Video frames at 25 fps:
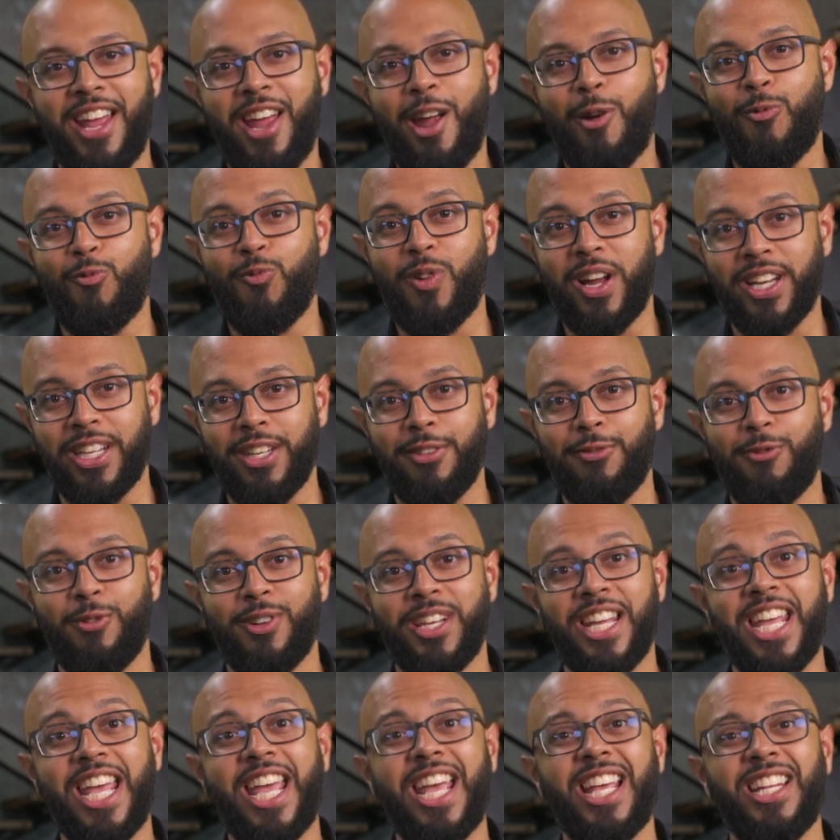and ready for
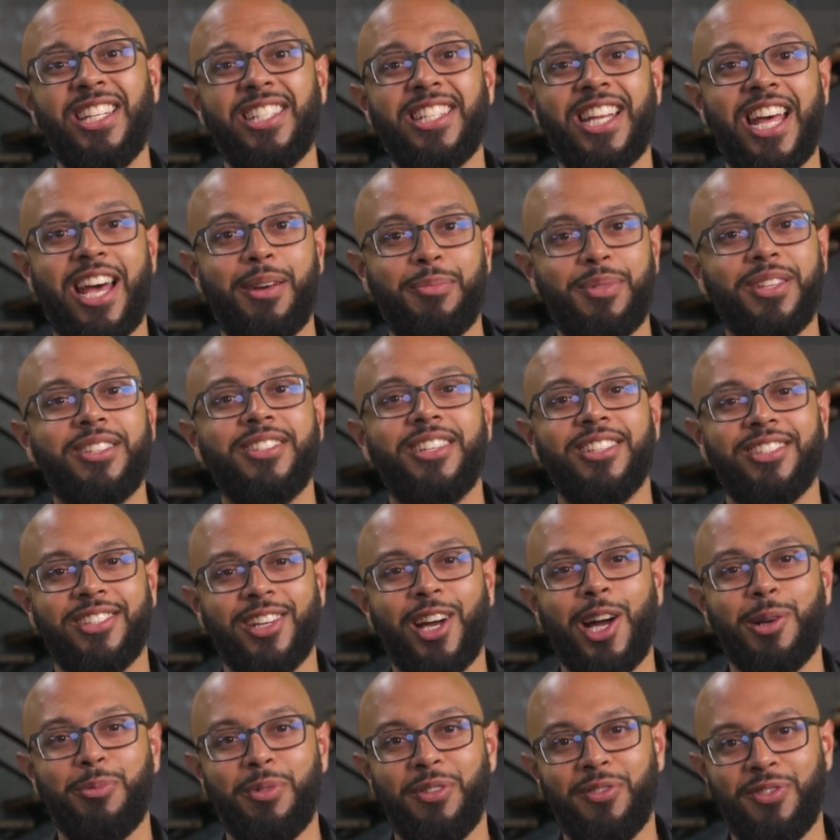an in-depth
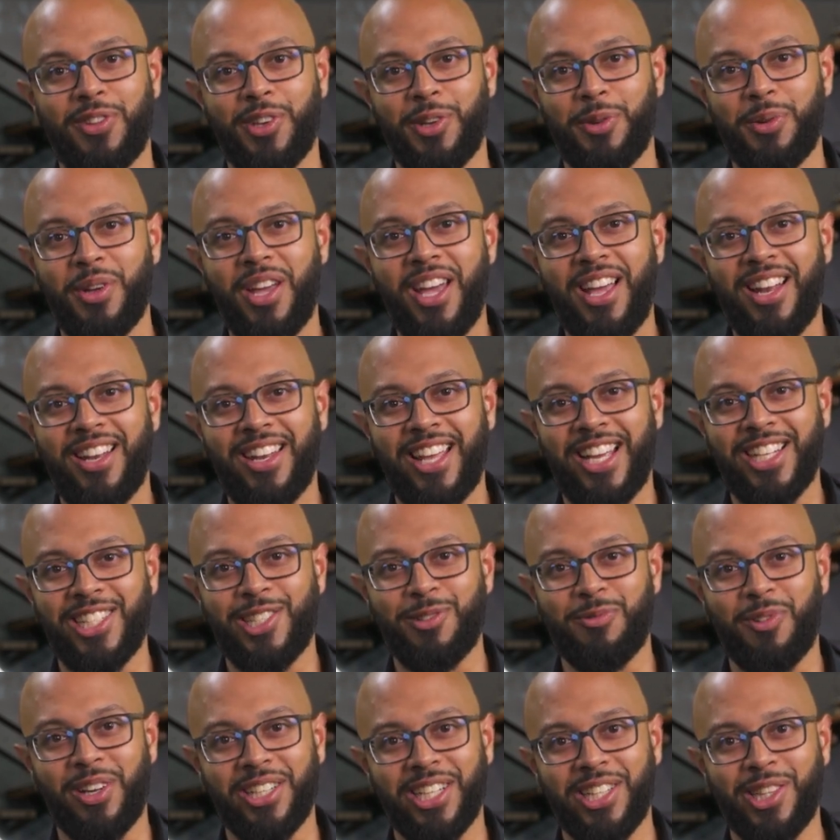design review
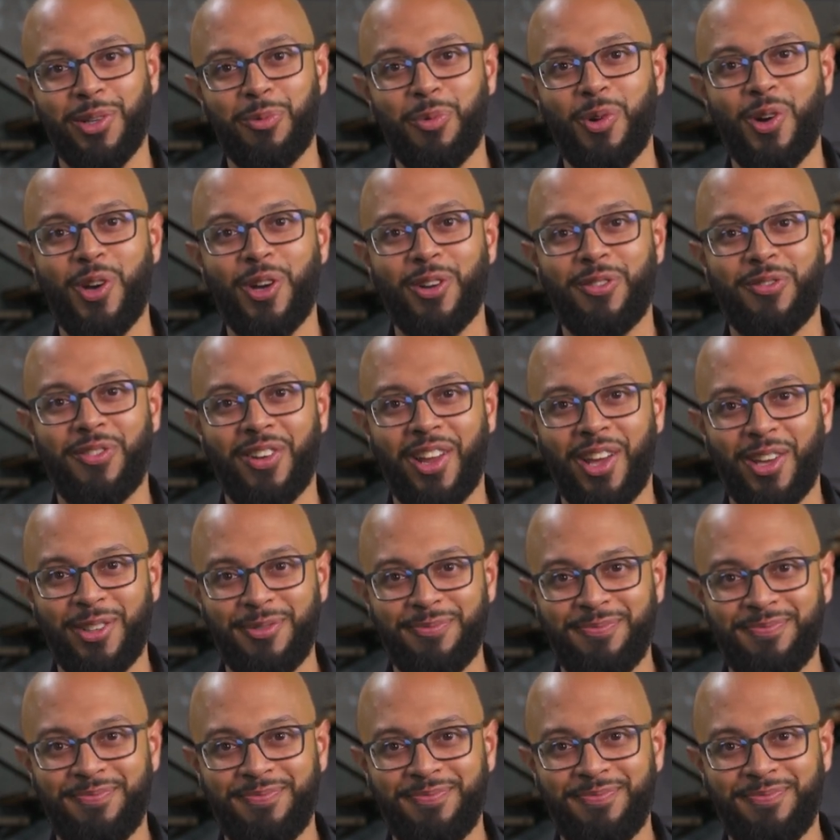later on in the workflow.